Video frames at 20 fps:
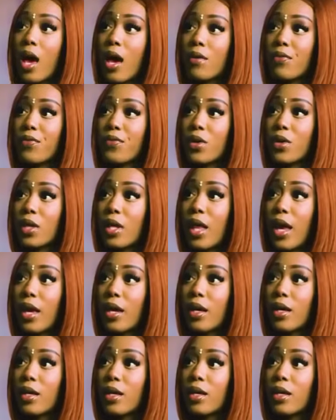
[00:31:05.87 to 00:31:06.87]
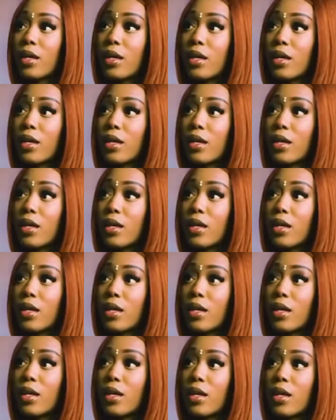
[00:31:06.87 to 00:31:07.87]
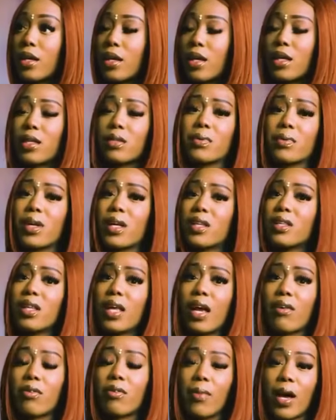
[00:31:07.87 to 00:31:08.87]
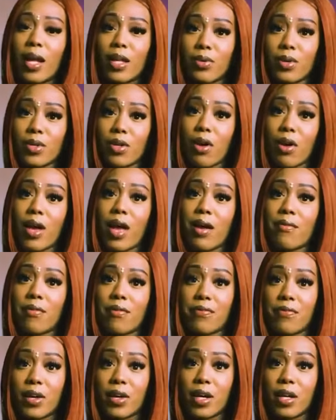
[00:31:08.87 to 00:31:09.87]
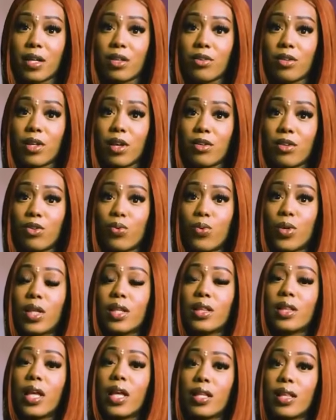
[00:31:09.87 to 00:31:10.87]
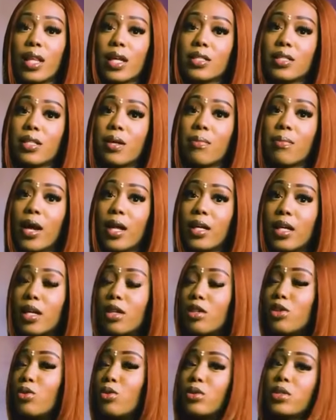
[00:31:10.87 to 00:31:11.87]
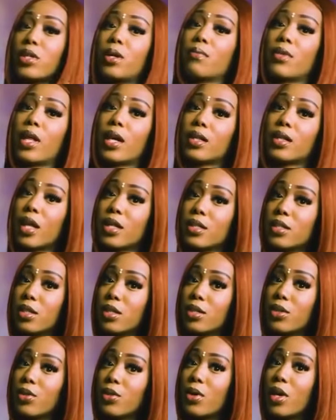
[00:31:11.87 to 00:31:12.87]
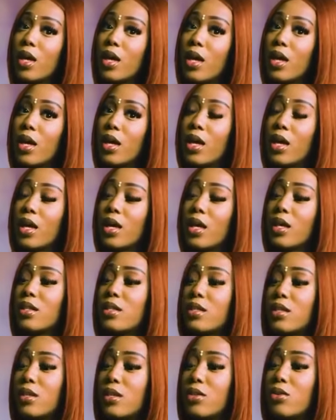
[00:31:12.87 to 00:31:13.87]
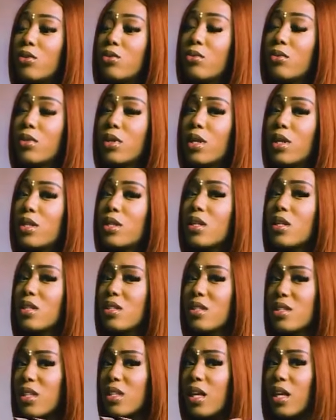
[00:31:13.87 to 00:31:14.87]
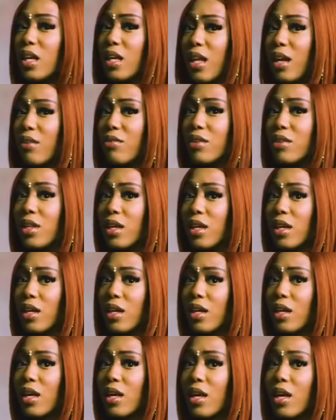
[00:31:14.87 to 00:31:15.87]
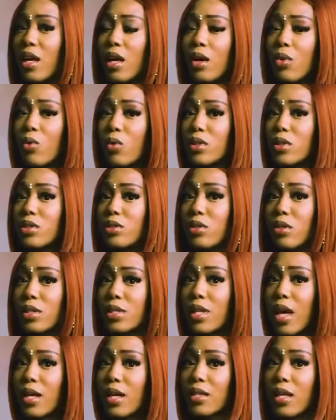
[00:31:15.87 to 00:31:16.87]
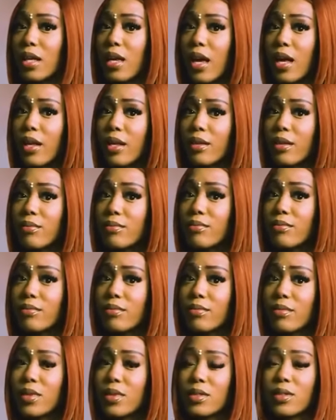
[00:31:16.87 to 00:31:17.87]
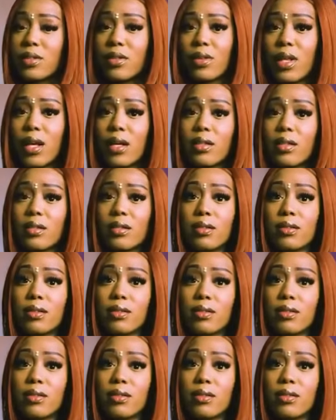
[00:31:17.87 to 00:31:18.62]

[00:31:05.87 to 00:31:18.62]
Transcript: I feel like it's because everybody was all having fun. You know, you wouldn't think that somebody would do something like that to you until you get to seeing everything. And once you're intoxicated, it's too late.